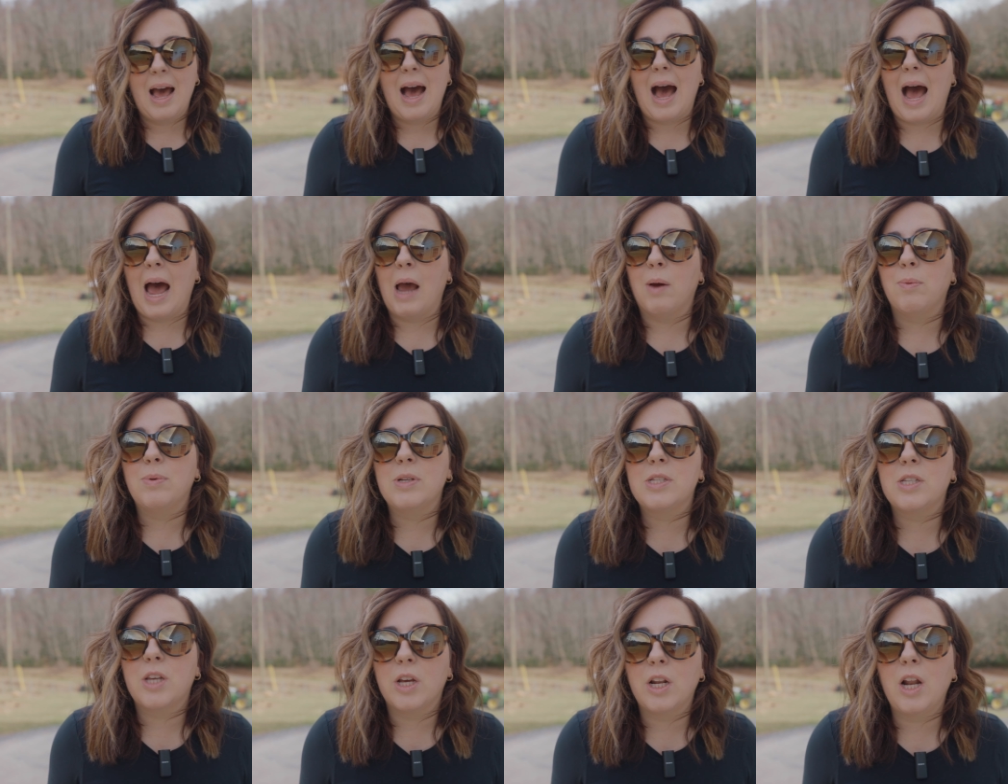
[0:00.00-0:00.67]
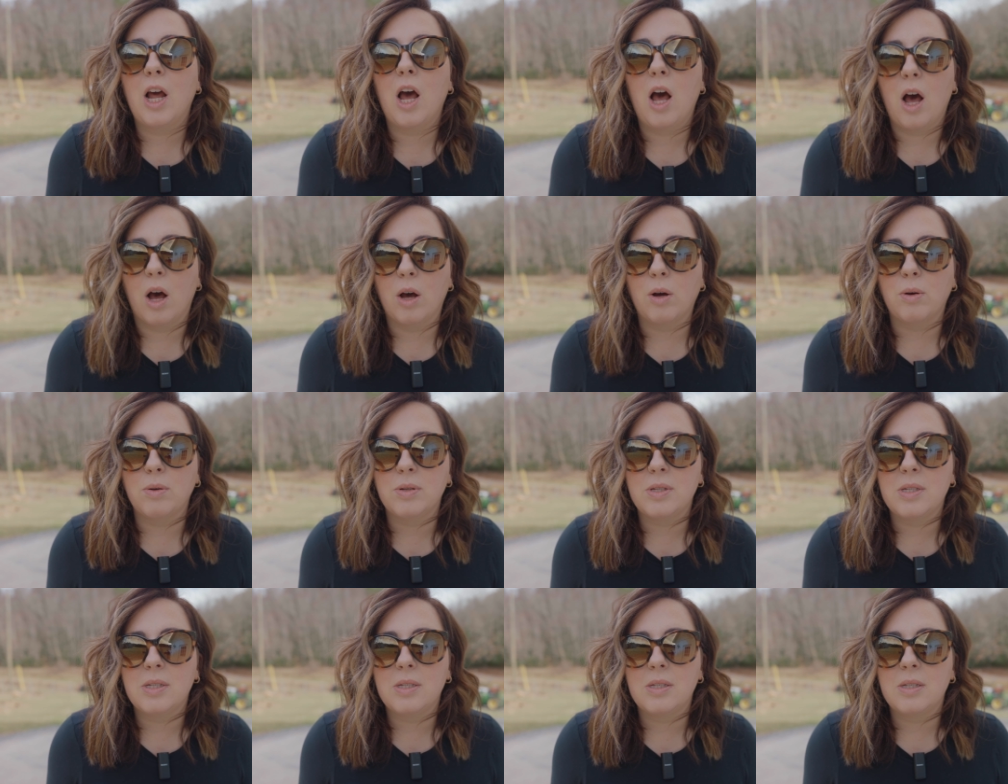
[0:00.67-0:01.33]
I was going to
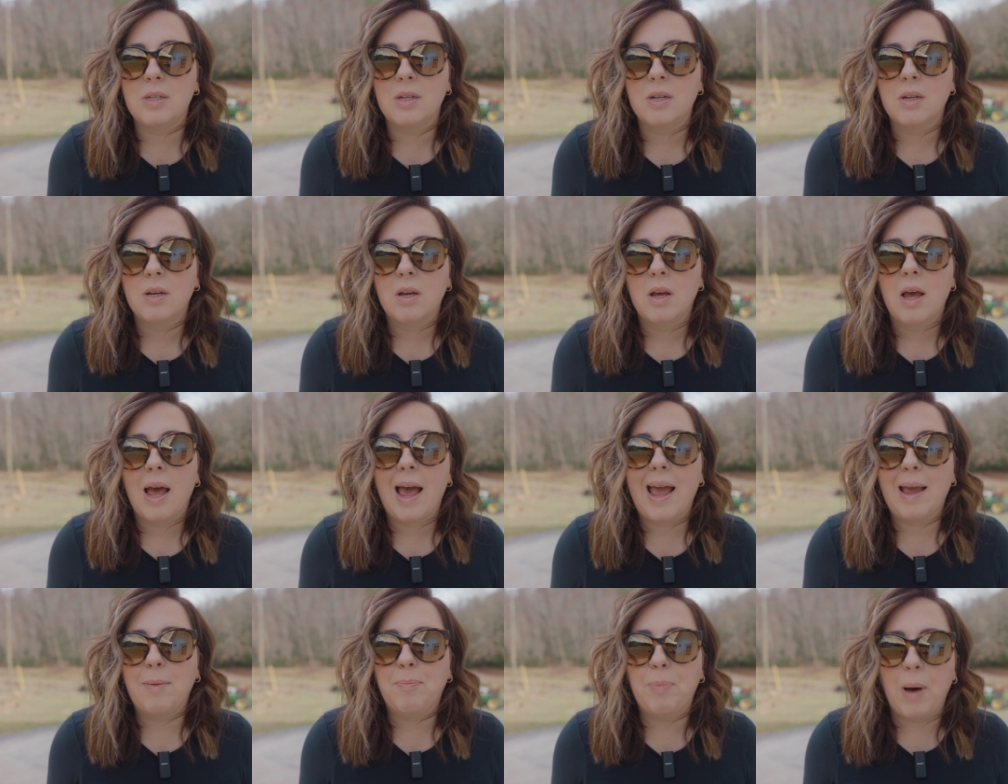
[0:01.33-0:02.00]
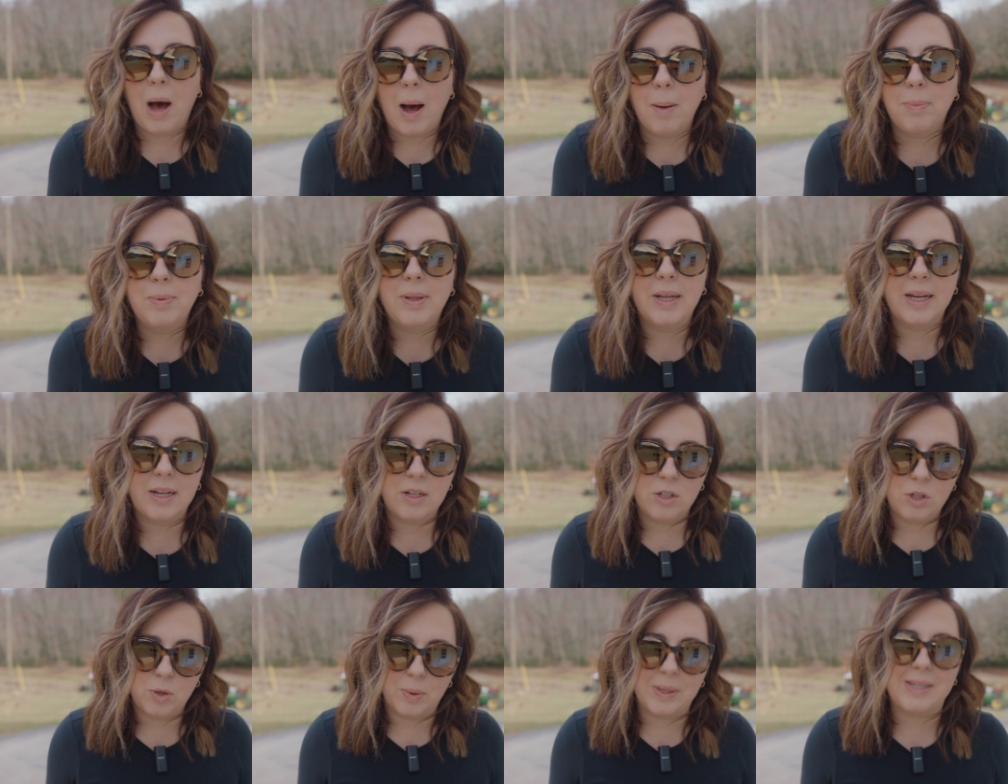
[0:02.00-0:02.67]
host a
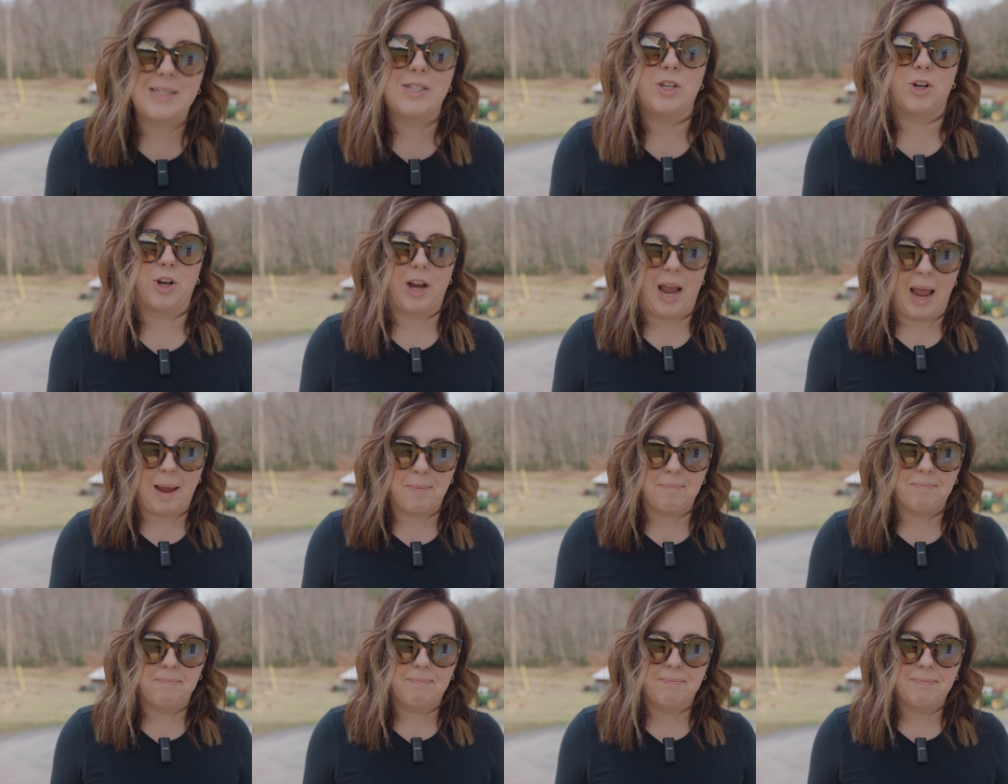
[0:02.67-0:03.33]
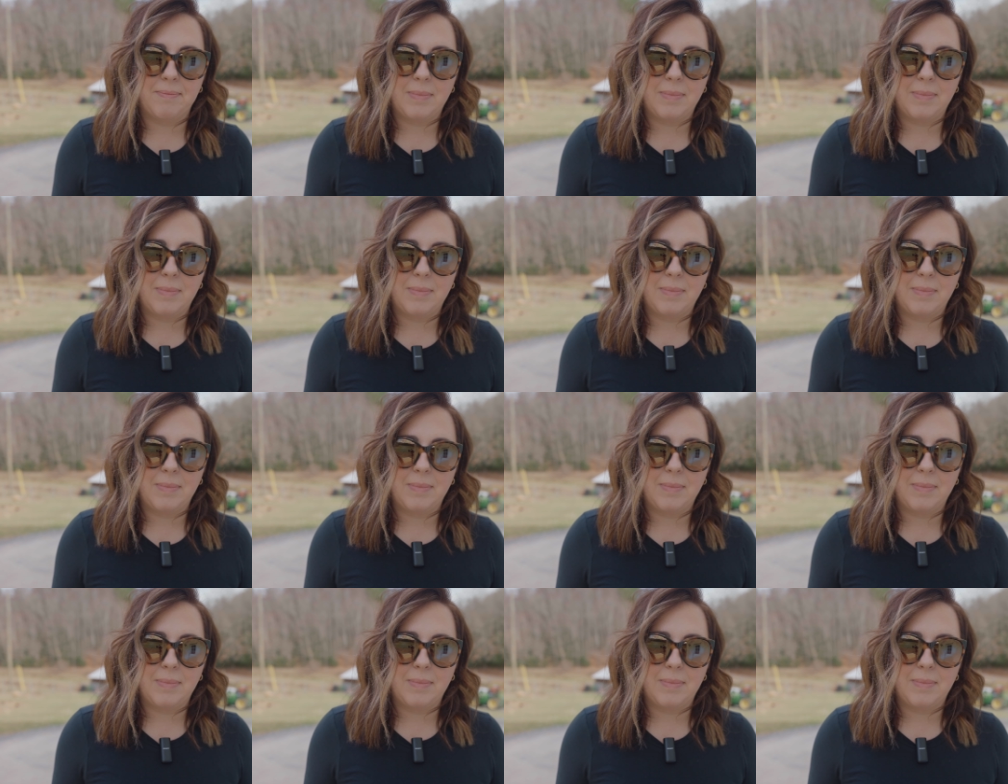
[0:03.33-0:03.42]
public twister game.